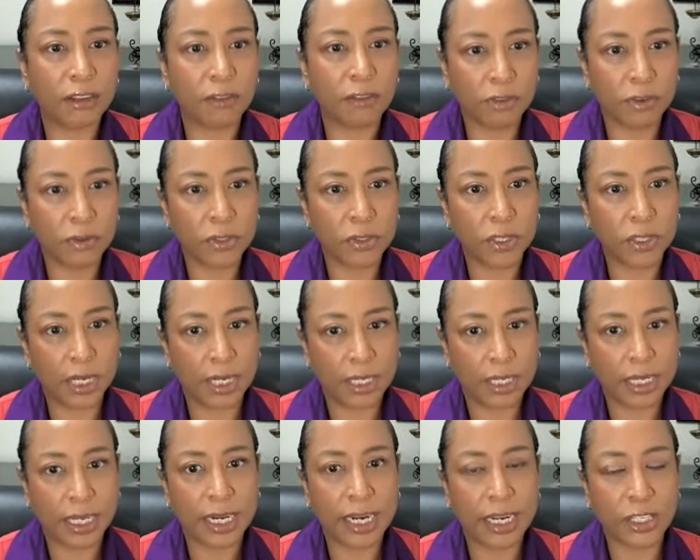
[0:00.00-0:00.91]
the first
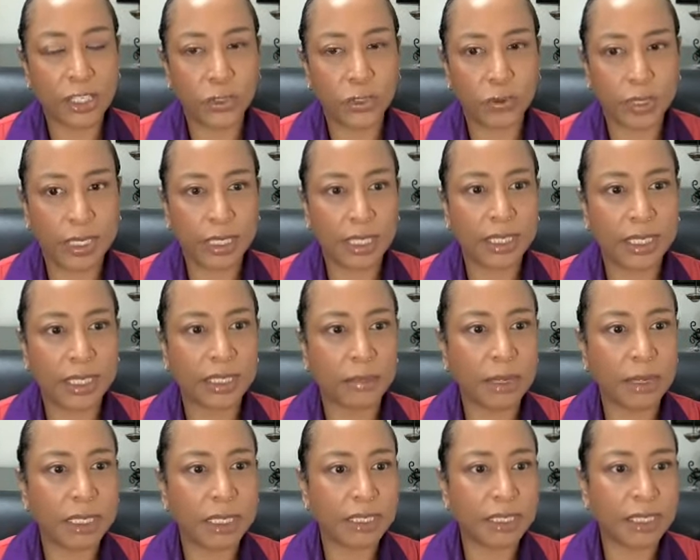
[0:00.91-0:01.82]
thing that I treat
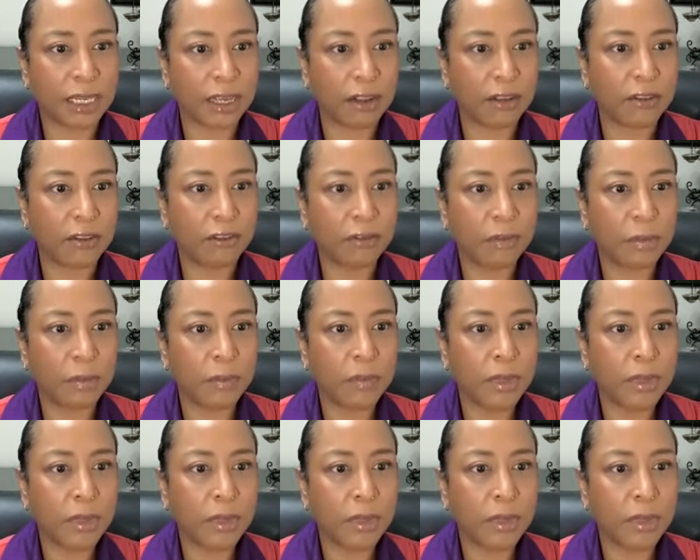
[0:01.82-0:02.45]
is myself.